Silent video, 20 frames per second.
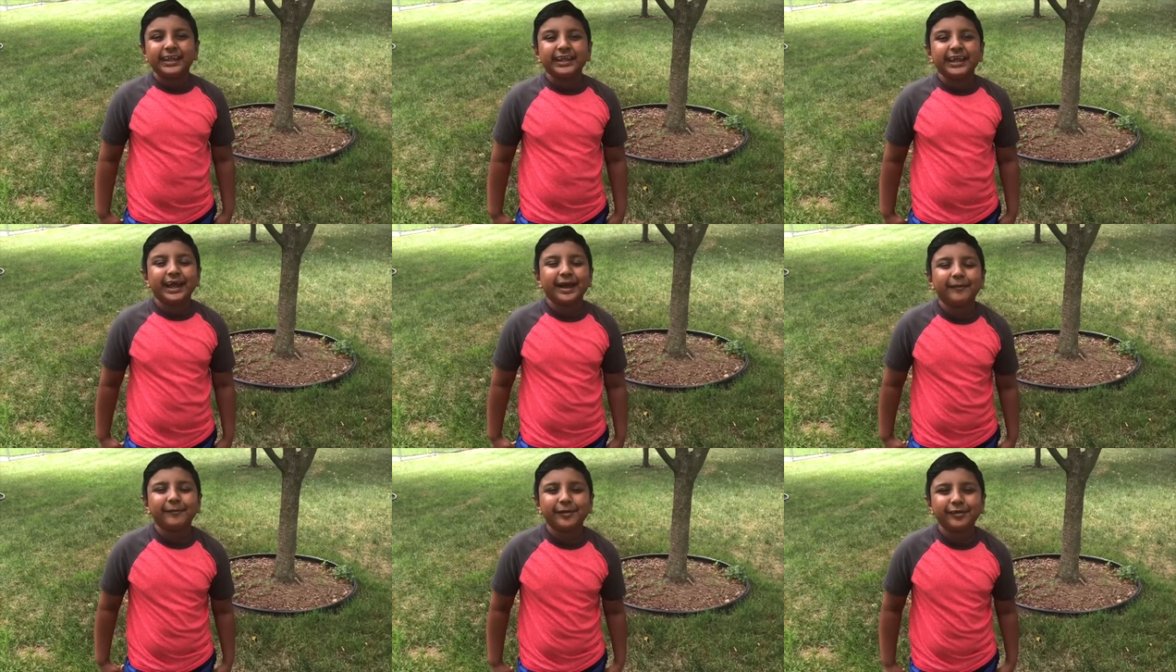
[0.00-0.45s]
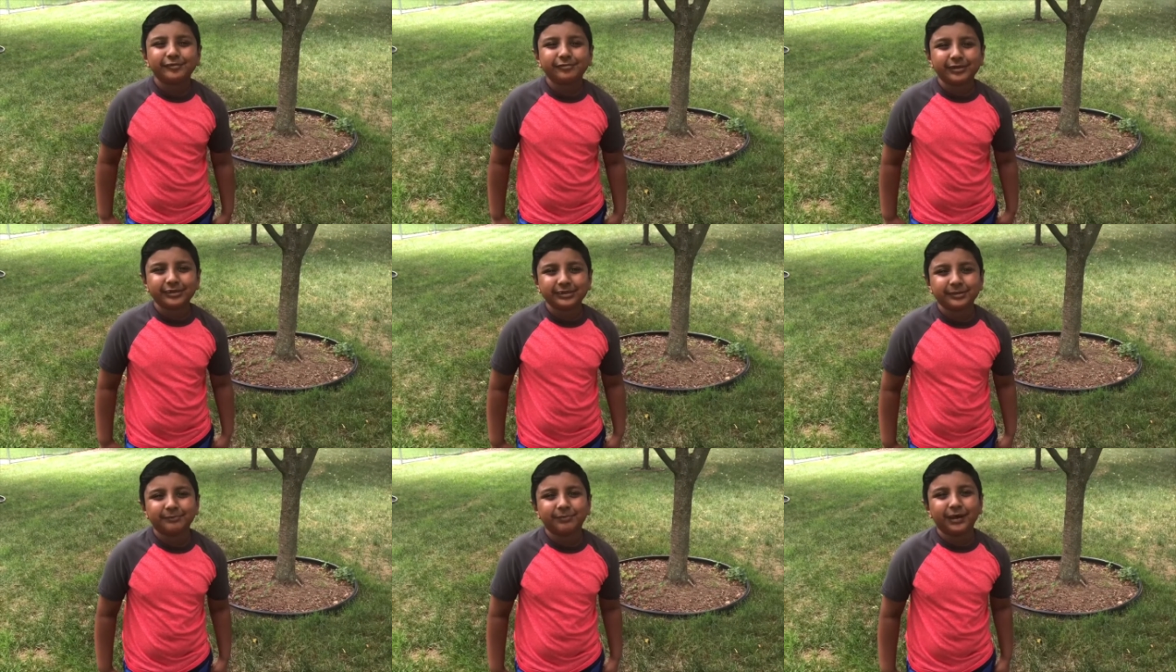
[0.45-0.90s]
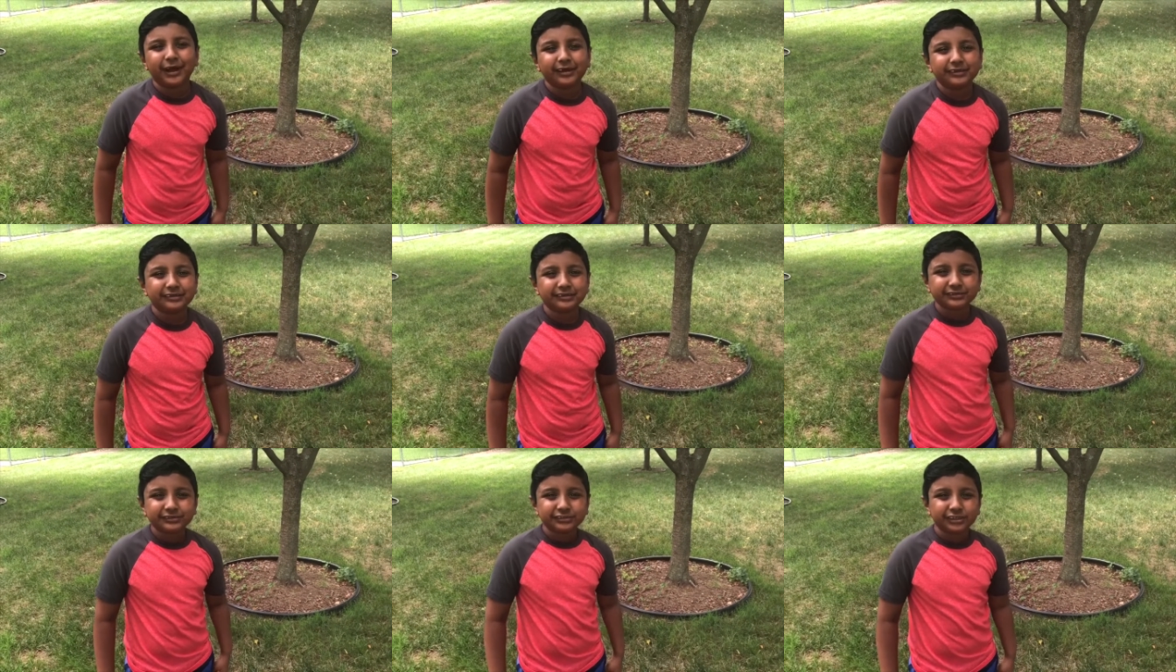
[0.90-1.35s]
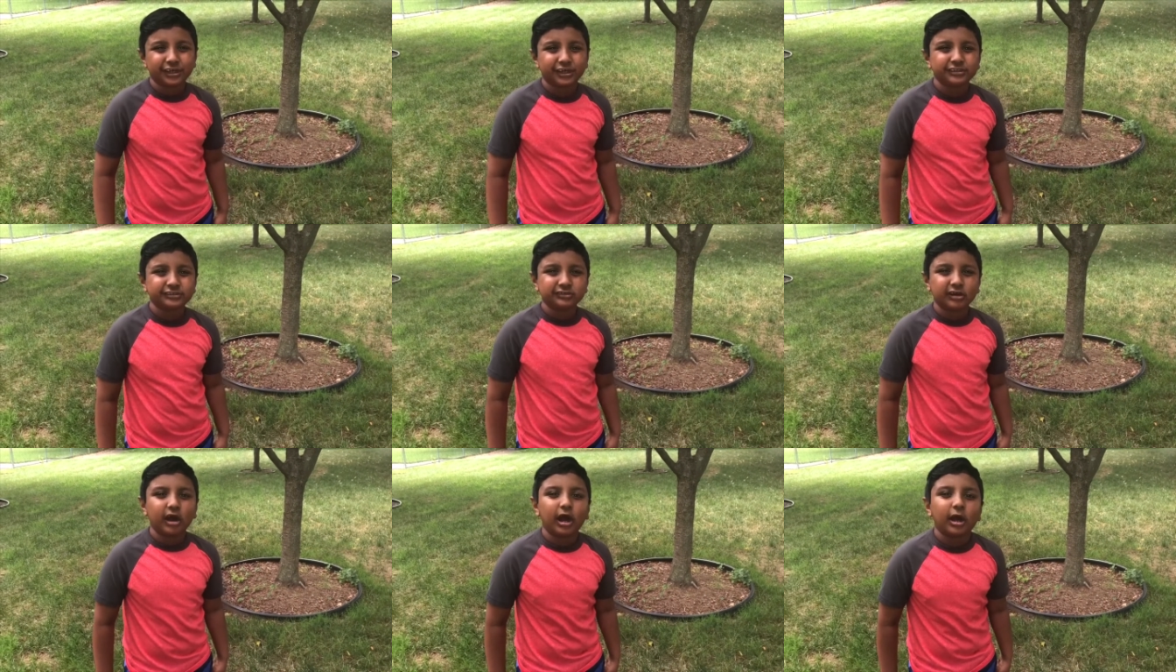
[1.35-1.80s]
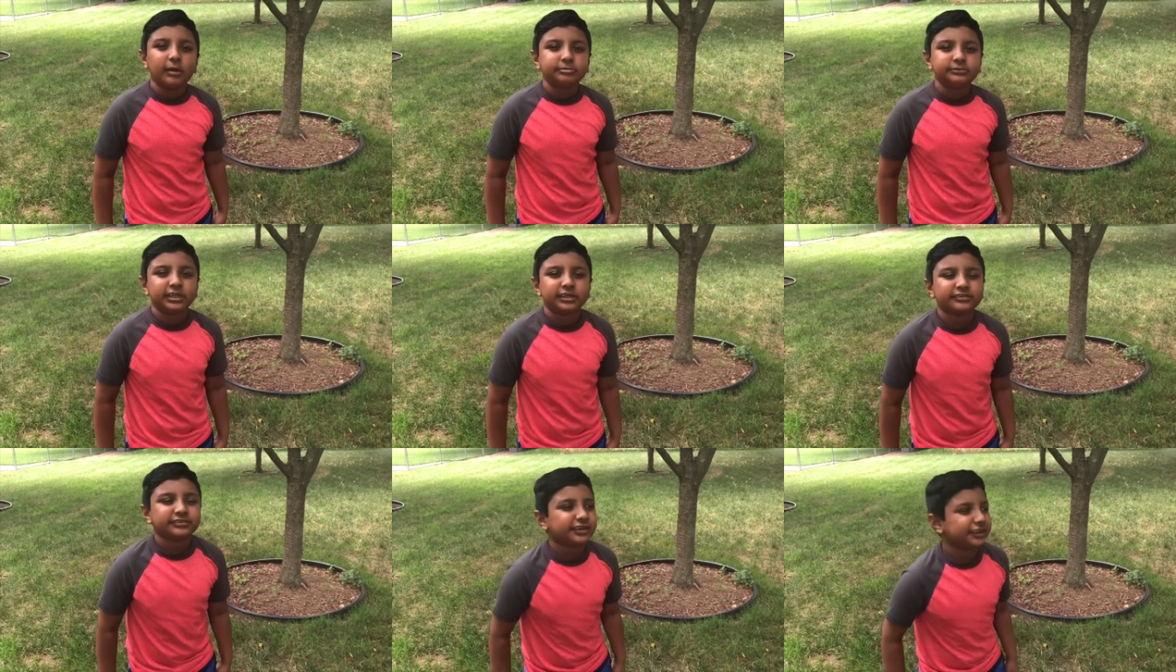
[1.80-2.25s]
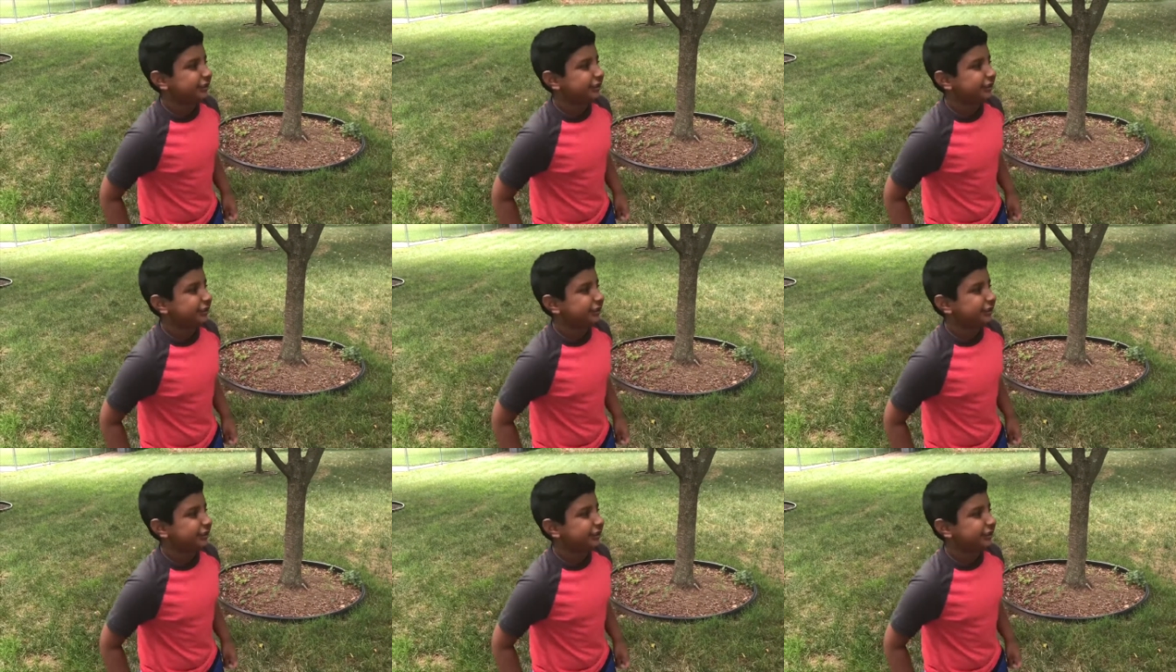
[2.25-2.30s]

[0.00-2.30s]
It happens when the positive charge objects